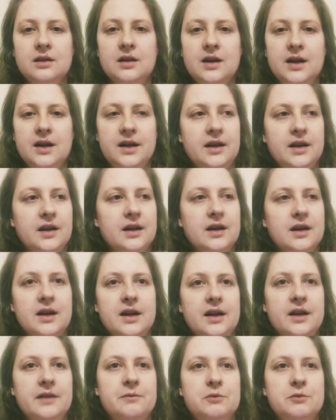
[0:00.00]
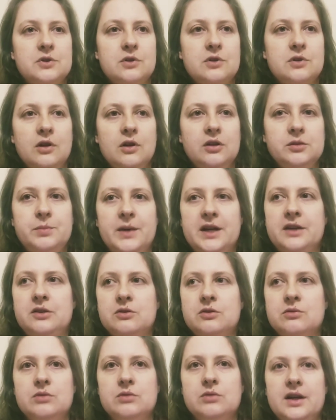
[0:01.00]
I I was called by
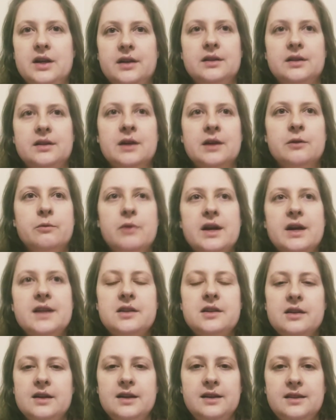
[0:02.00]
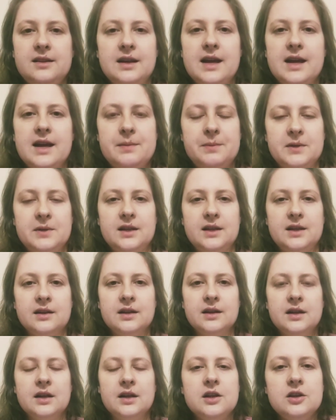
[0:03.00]
you. I why isn't anything happening?
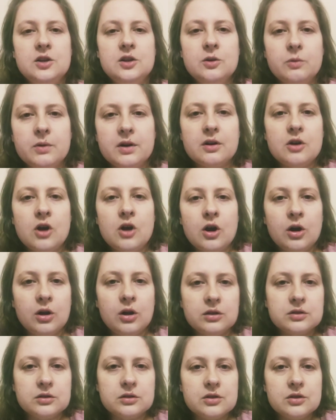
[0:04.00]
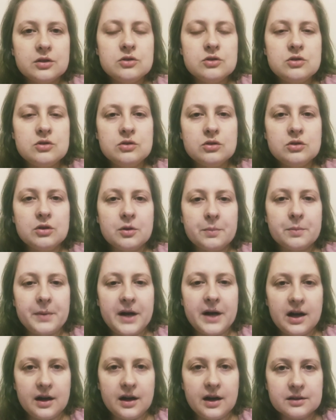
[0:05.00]
You were called to do your
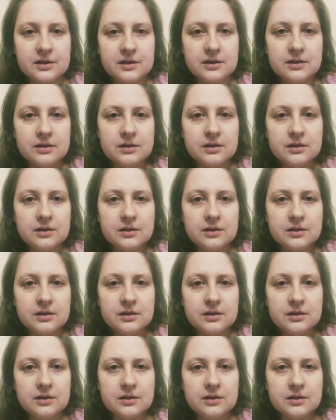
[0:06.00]
part.